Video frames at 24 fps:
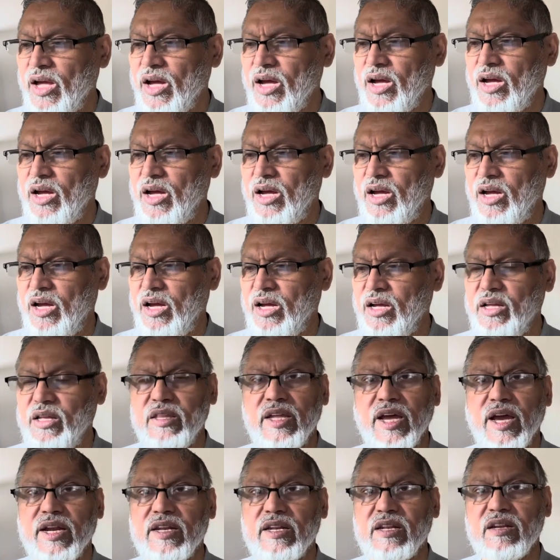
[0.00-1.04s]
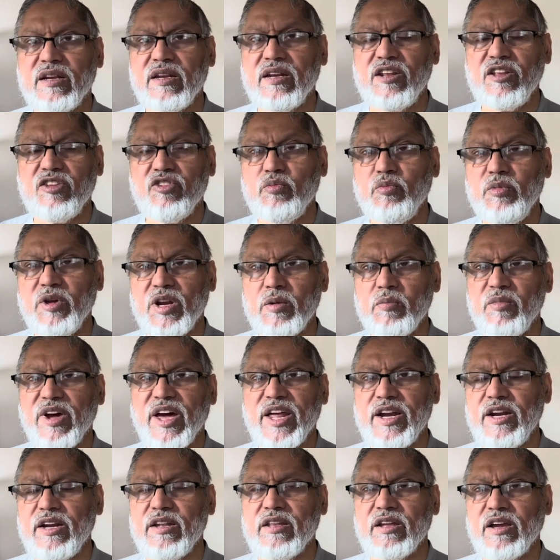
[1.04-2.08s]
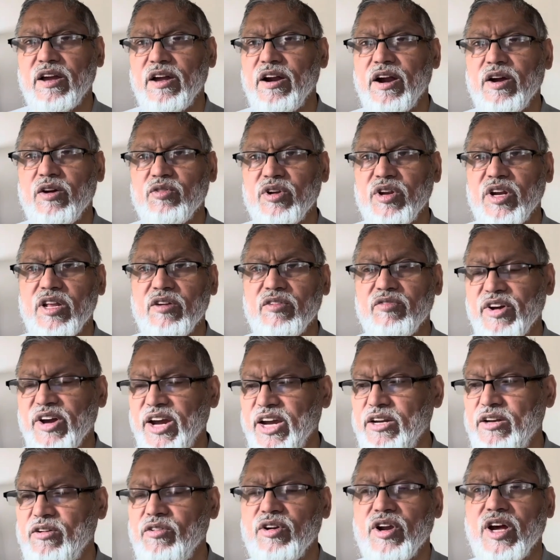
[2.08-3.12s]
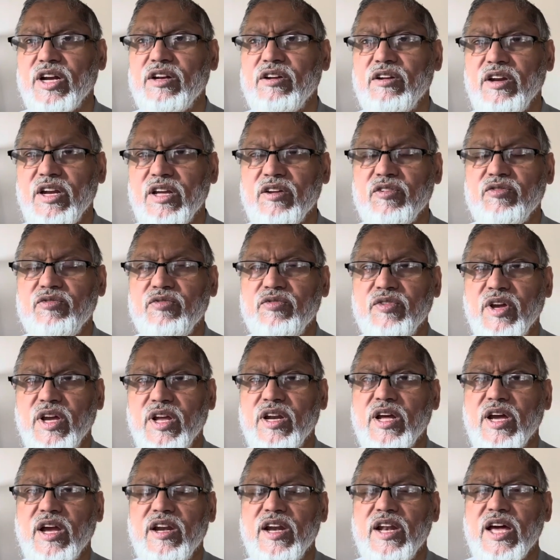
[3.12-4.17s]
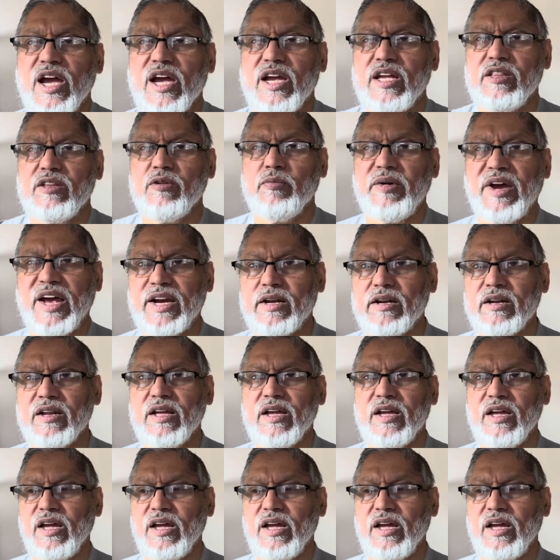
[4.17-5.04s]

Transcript: uh, that it is being buried in the ground and if I do not live and I die in the battle,